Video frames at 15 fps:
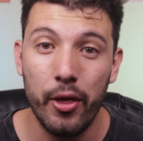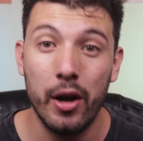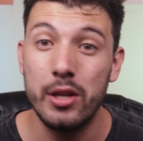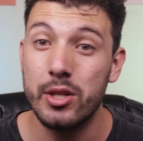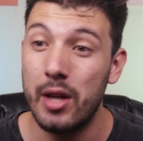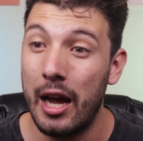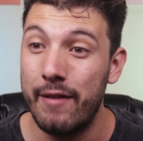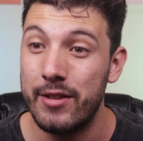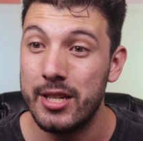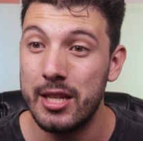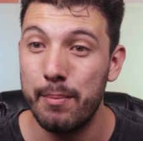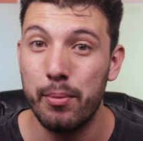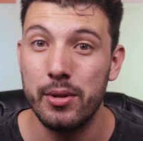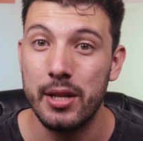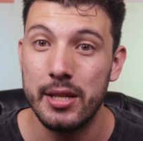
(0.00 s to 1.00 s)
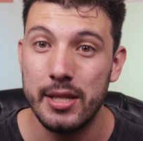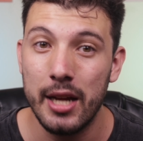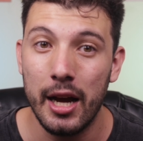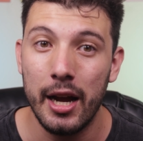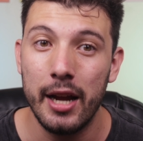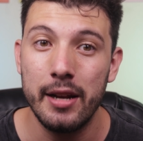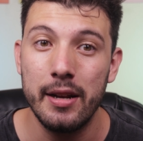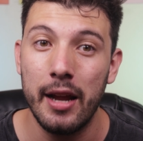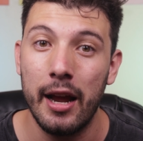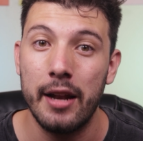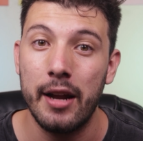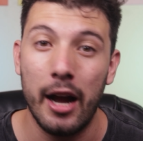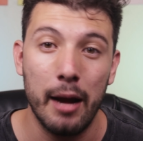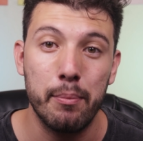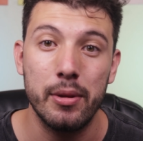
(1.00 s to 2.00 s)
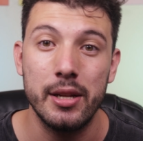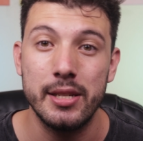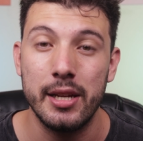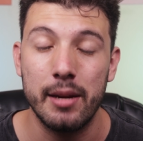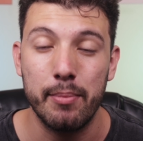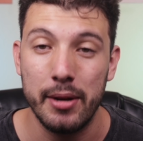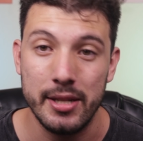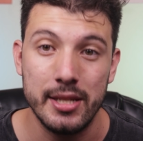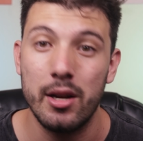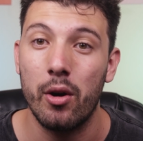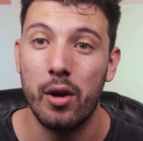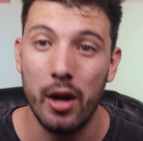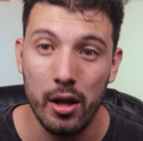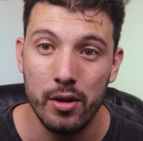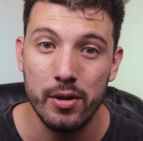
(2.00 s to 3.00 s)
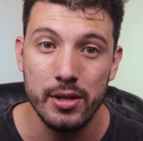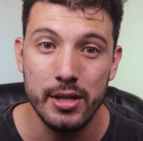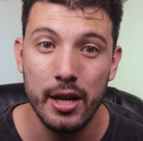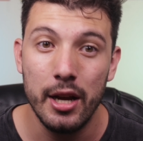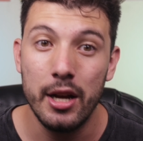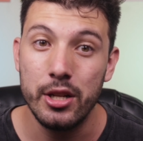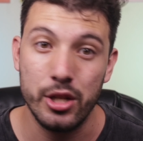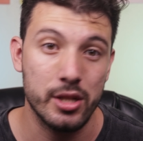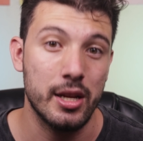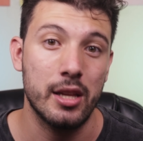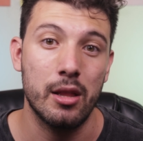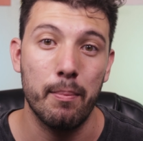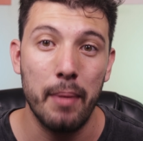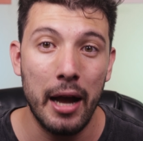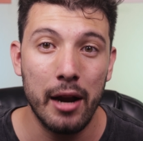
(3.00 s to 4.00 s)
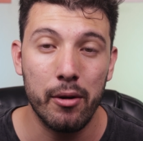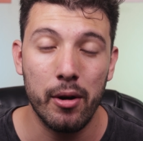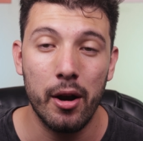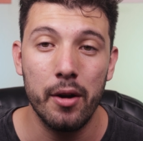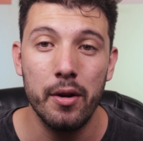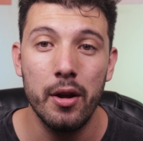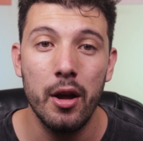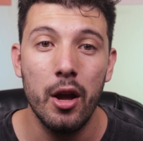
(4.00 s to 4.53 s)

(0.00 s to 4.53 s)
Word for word: they also have a simple design and eye-pleasing pastel colors, just like the background.